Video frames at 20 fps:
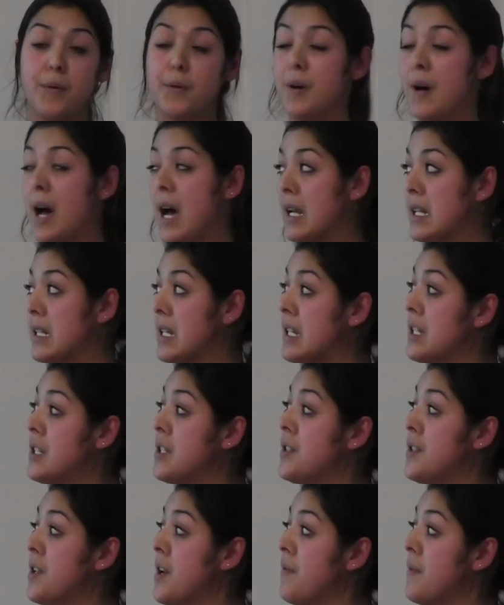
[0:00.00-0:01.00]
or access
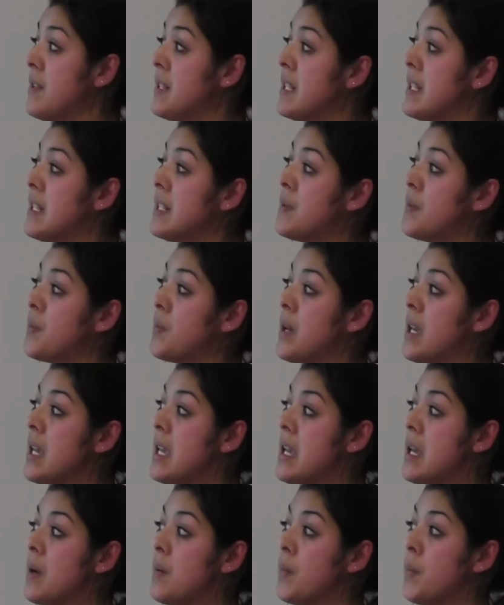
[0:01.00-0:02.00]
to services,
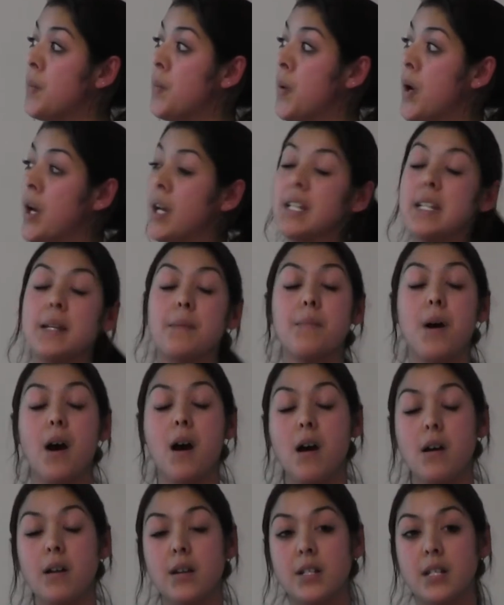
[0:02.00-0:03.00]
we worked in
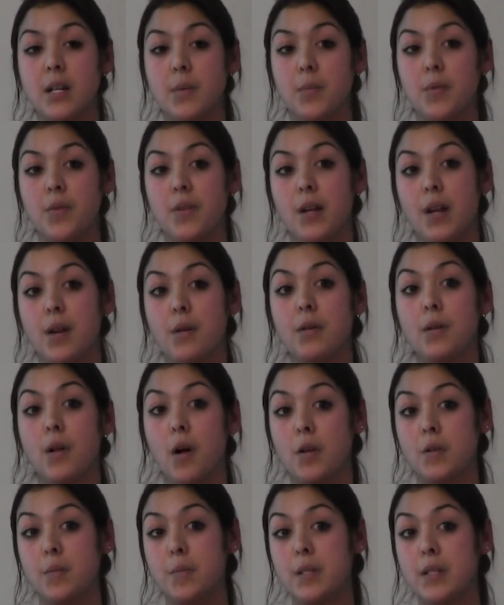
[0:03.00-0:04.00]
partnership with a local
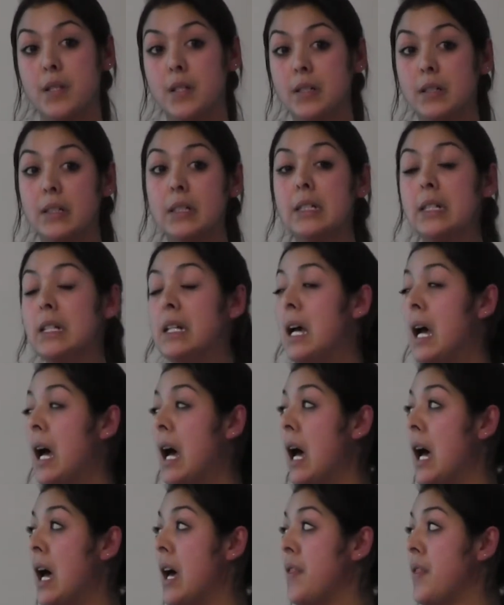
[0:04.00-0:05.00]
hospital
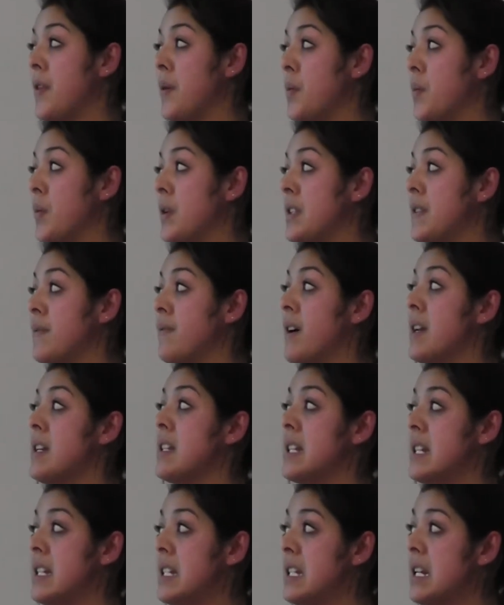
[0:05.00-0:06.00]
that was
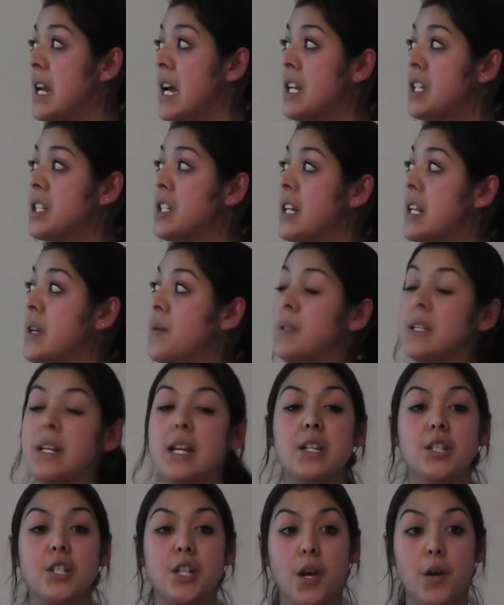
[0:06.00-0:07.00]
funded internationally. It was an
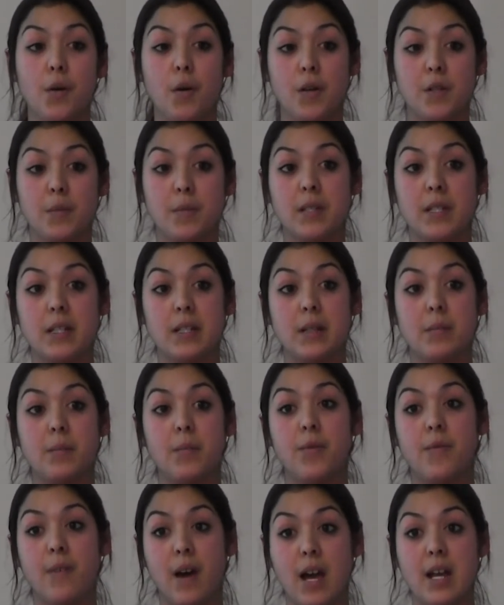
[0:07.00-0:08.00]
NGO hospital and
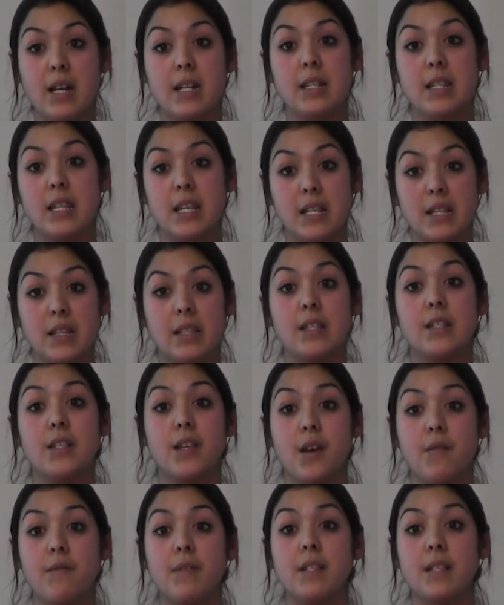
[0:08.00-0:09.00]
provided the
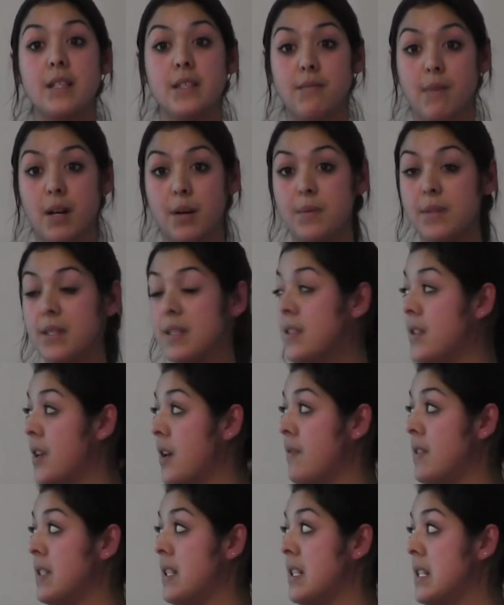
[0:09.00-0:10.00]
services, the requisite
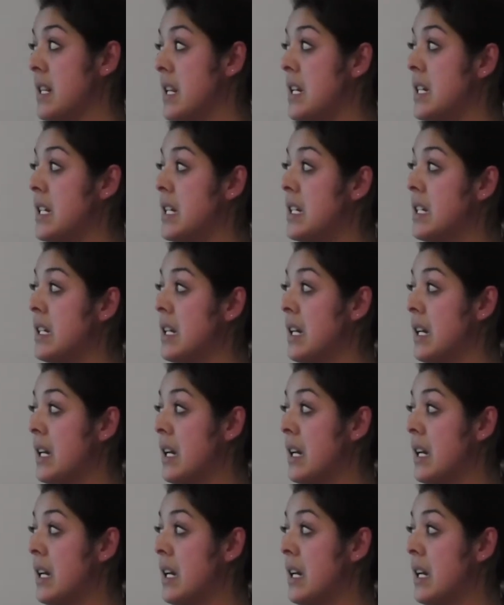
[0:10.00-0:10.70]
services needed